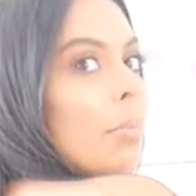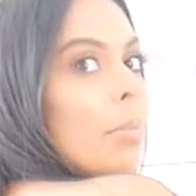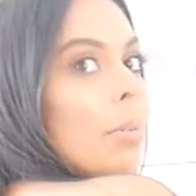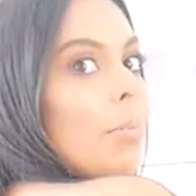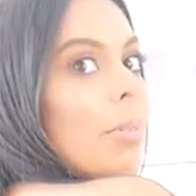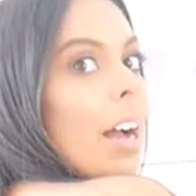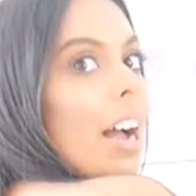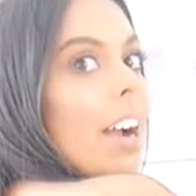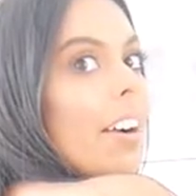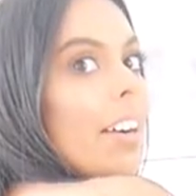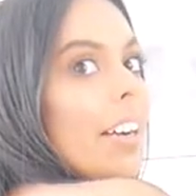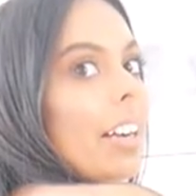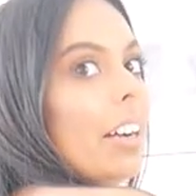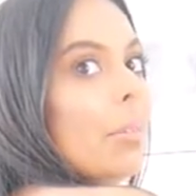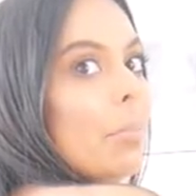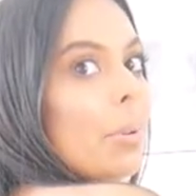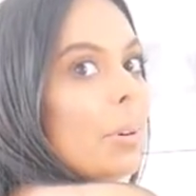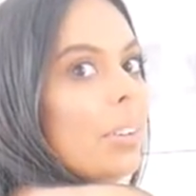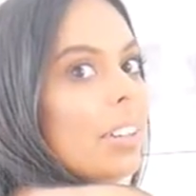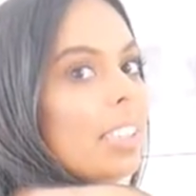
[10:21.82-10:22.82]
the bum
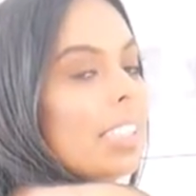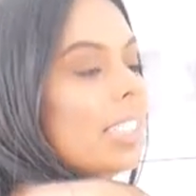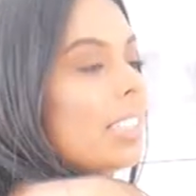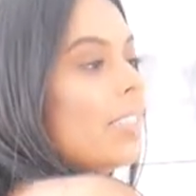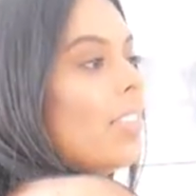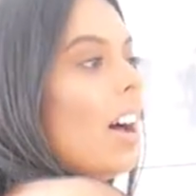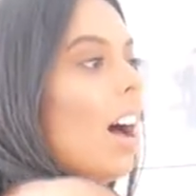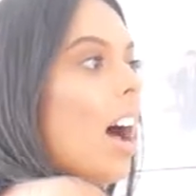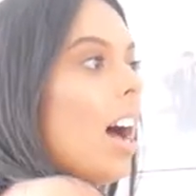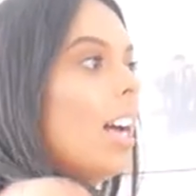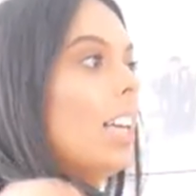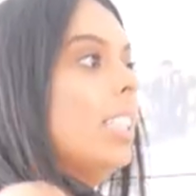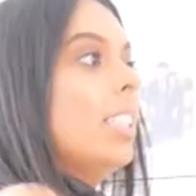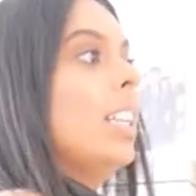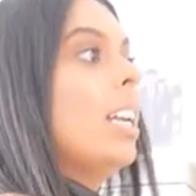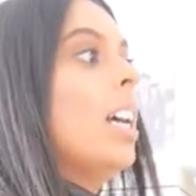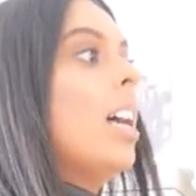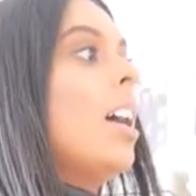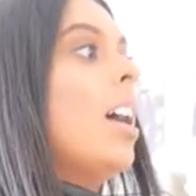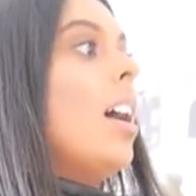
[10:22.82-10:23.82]
area, but it's fine.
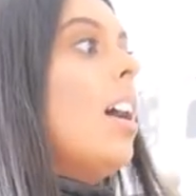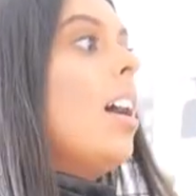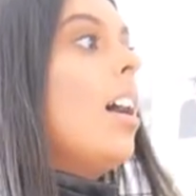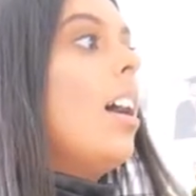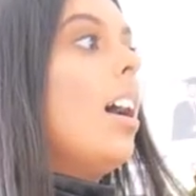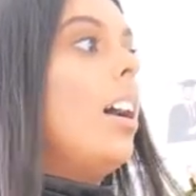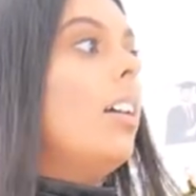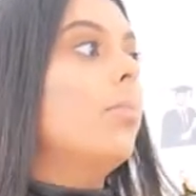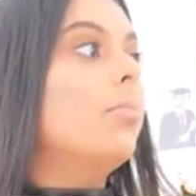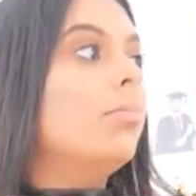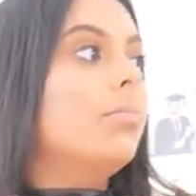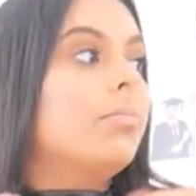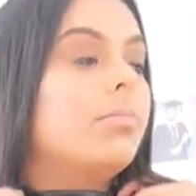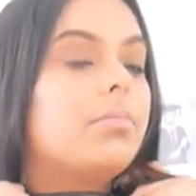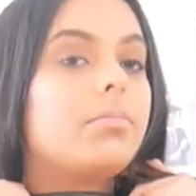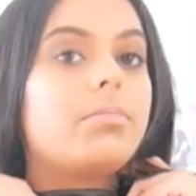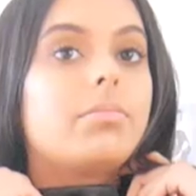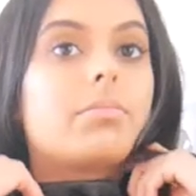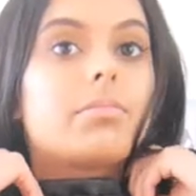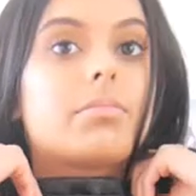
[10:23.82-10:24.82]
Um,
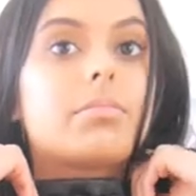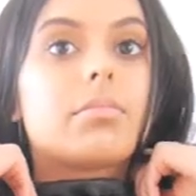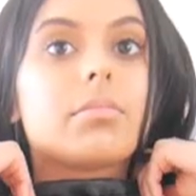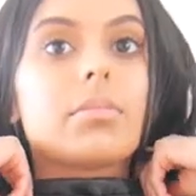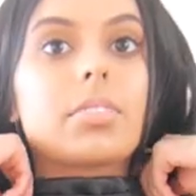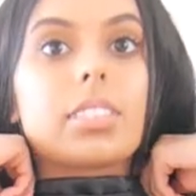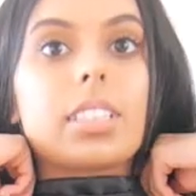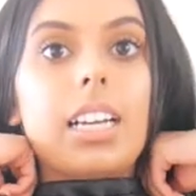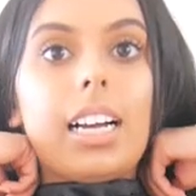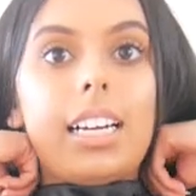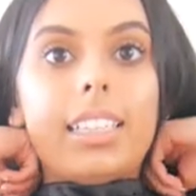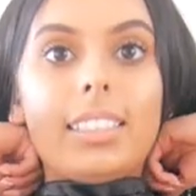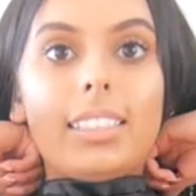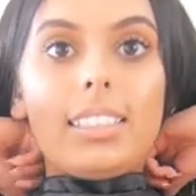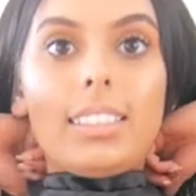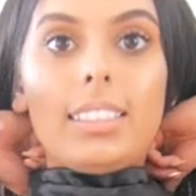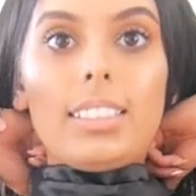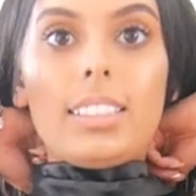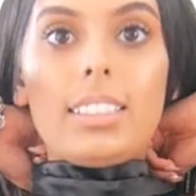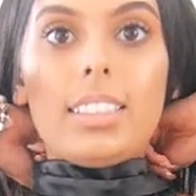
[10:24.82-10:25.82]

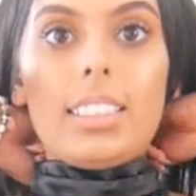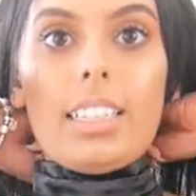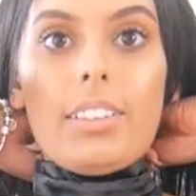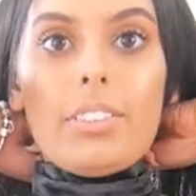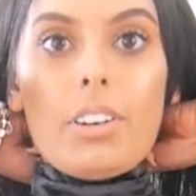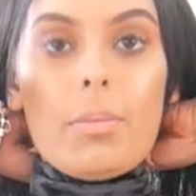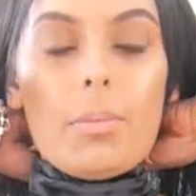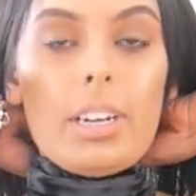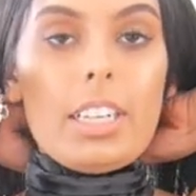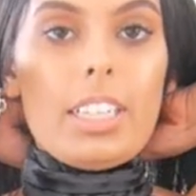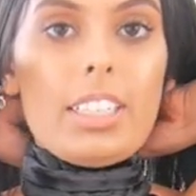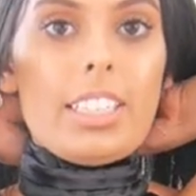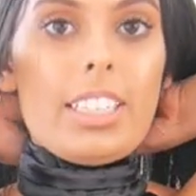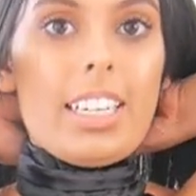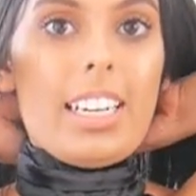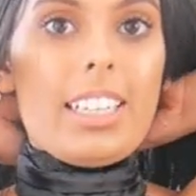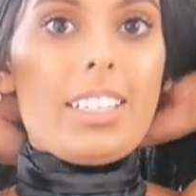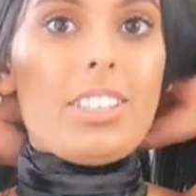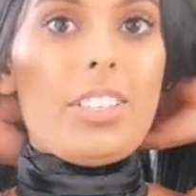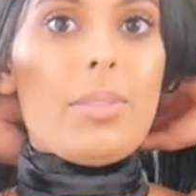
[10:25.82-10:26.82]
and I've not managed
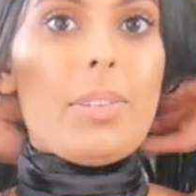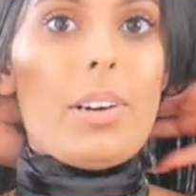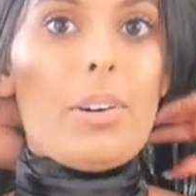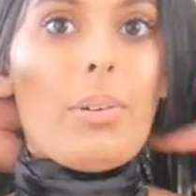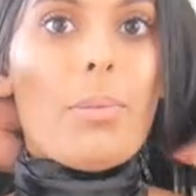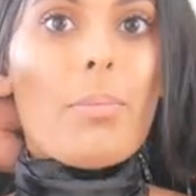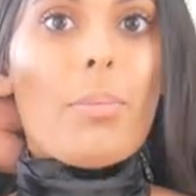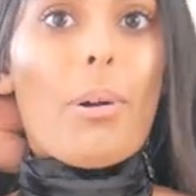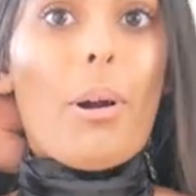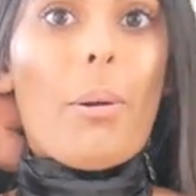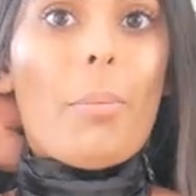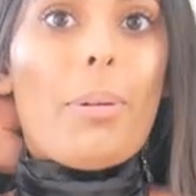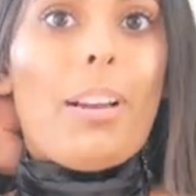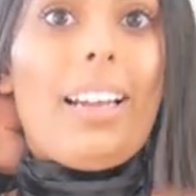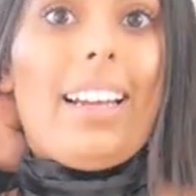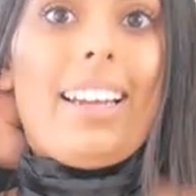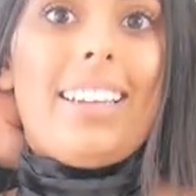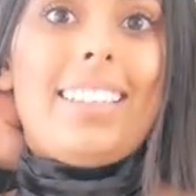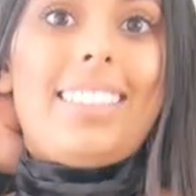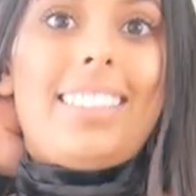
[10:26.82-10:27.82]
to like do it up
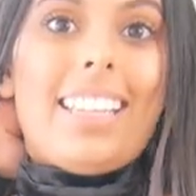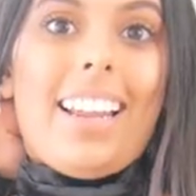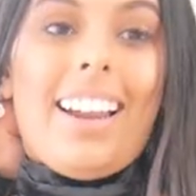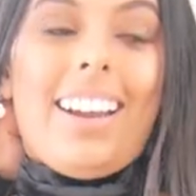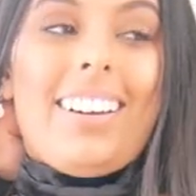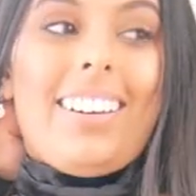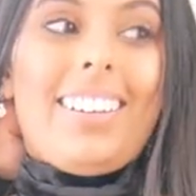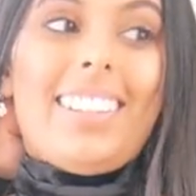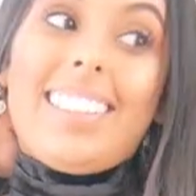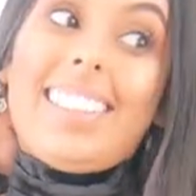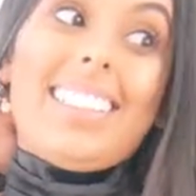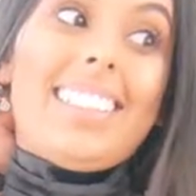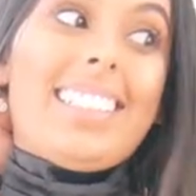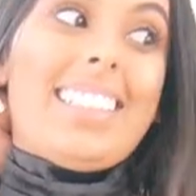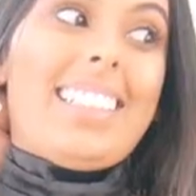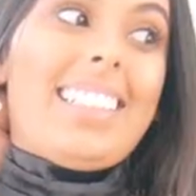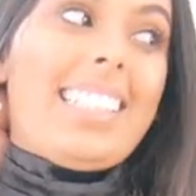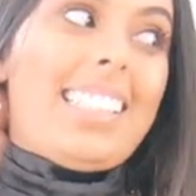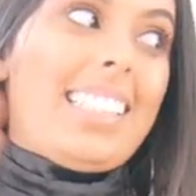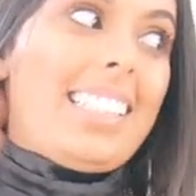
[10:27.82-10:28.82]
properly, so
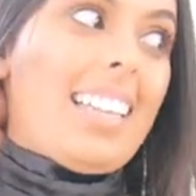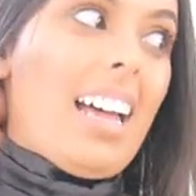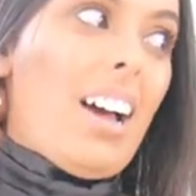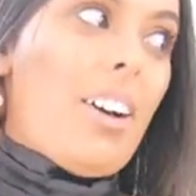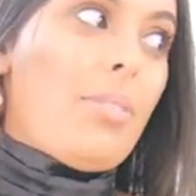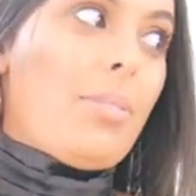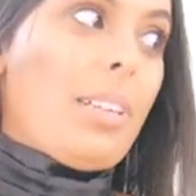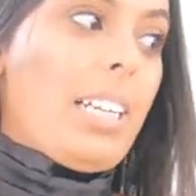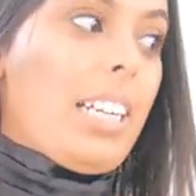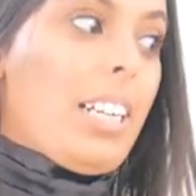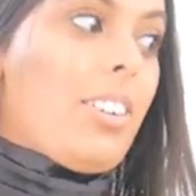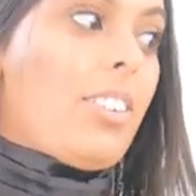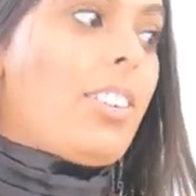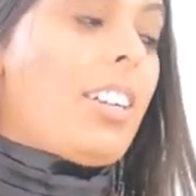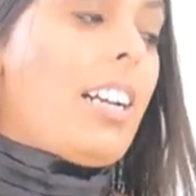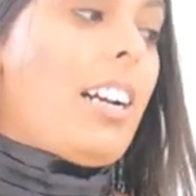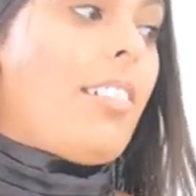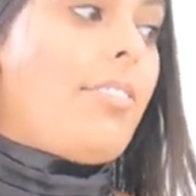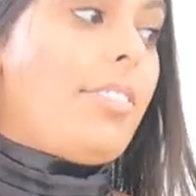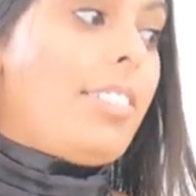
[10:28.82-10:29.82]
this is how we are
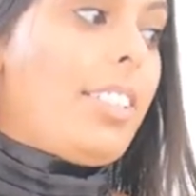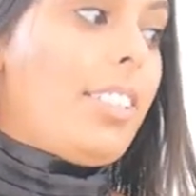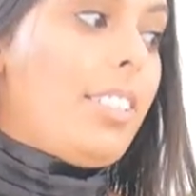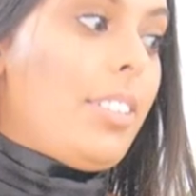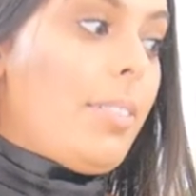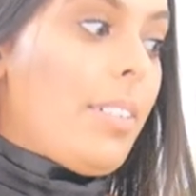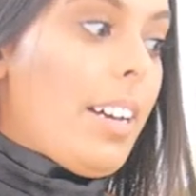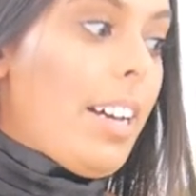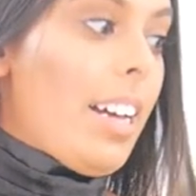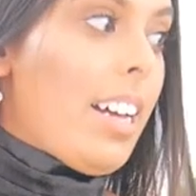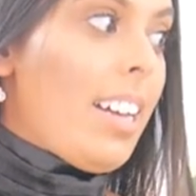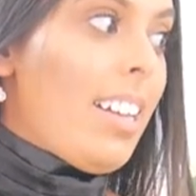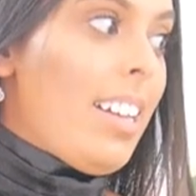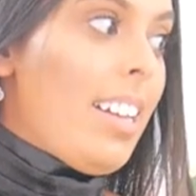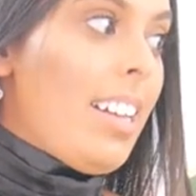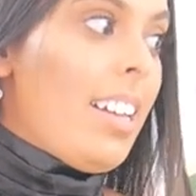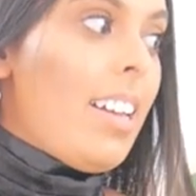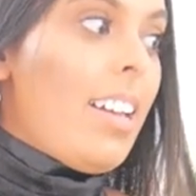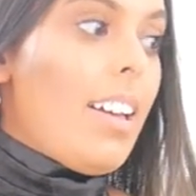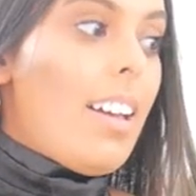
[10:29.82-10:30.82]
going to have to do
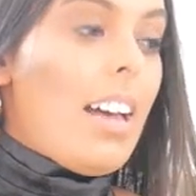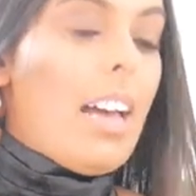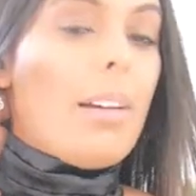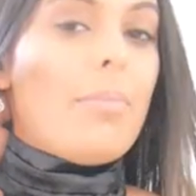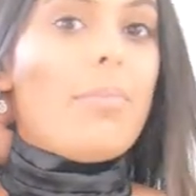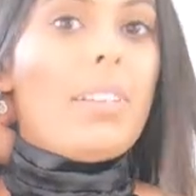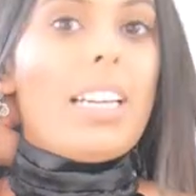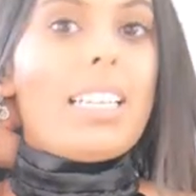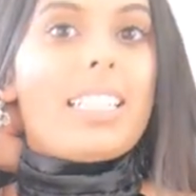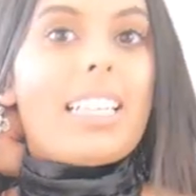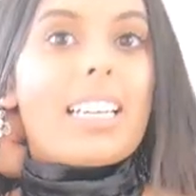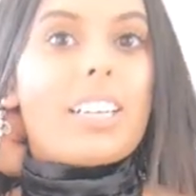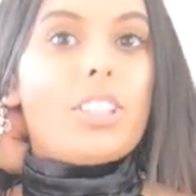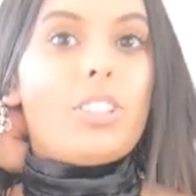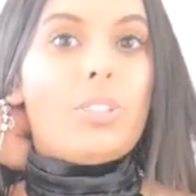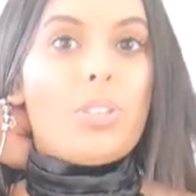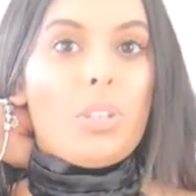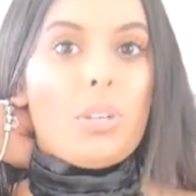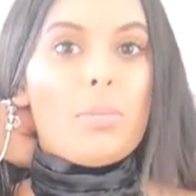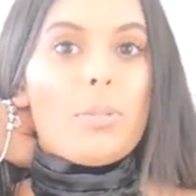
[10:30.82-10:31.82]
it. Um, it's like a
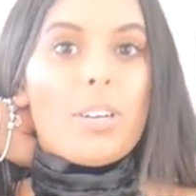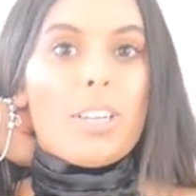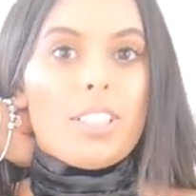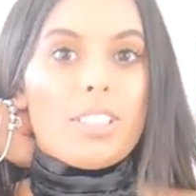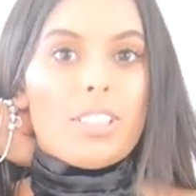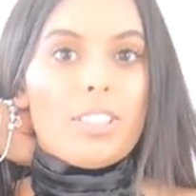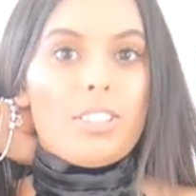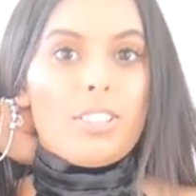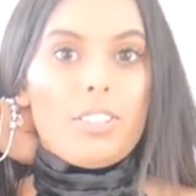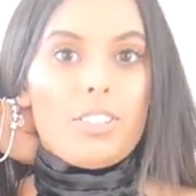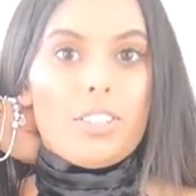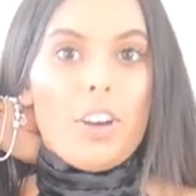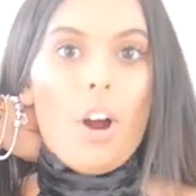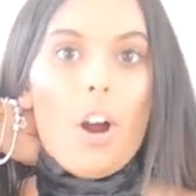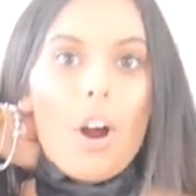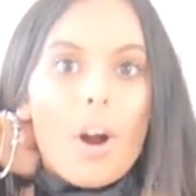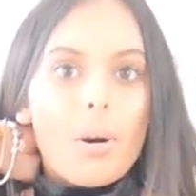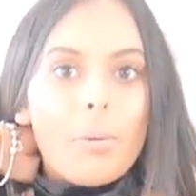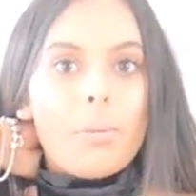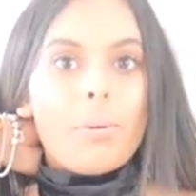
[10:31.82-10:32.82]
two-person
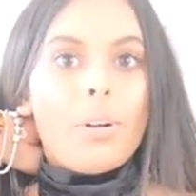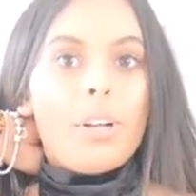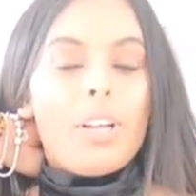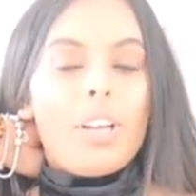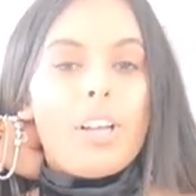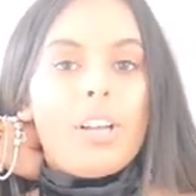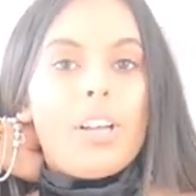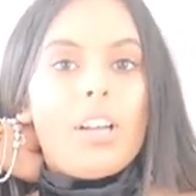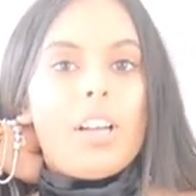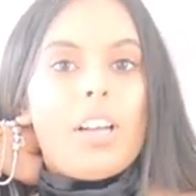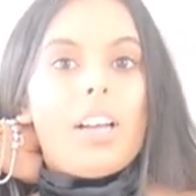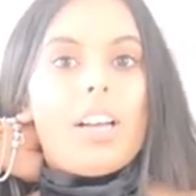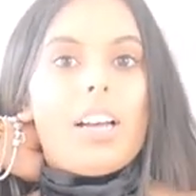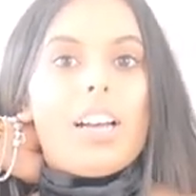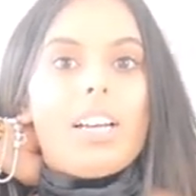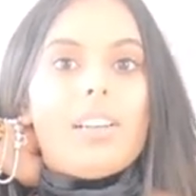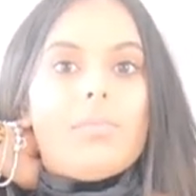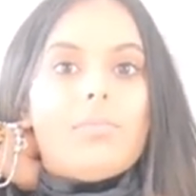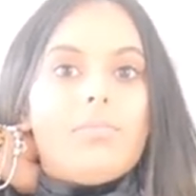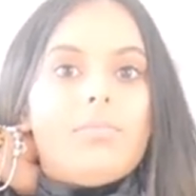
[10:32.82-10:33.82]
job
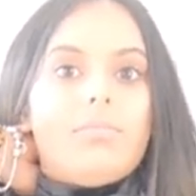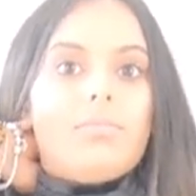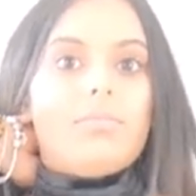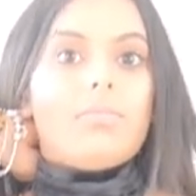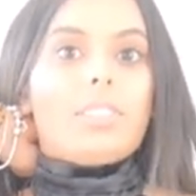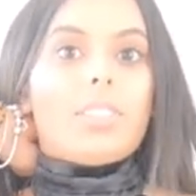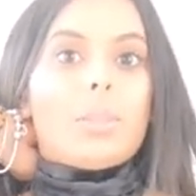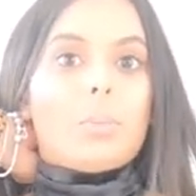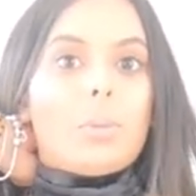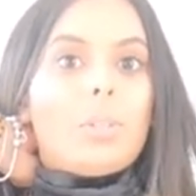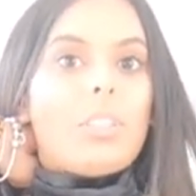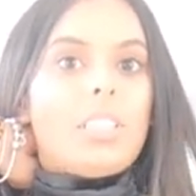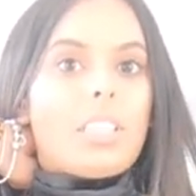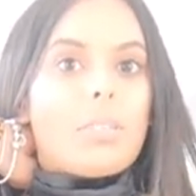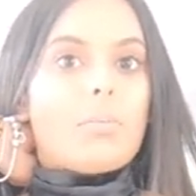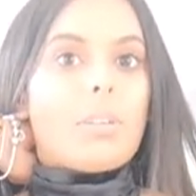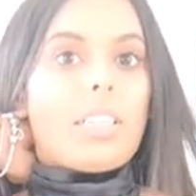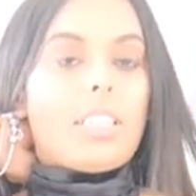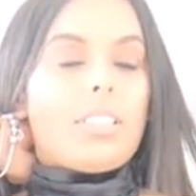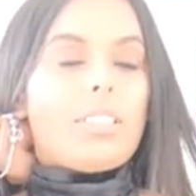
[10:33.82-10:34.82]
um, to put this
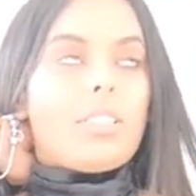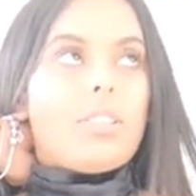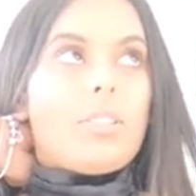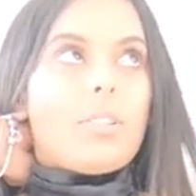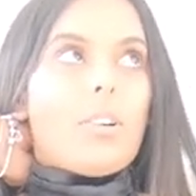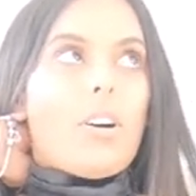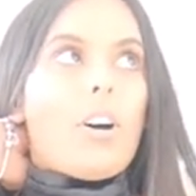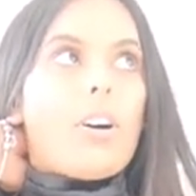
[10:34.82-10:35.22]
playsuit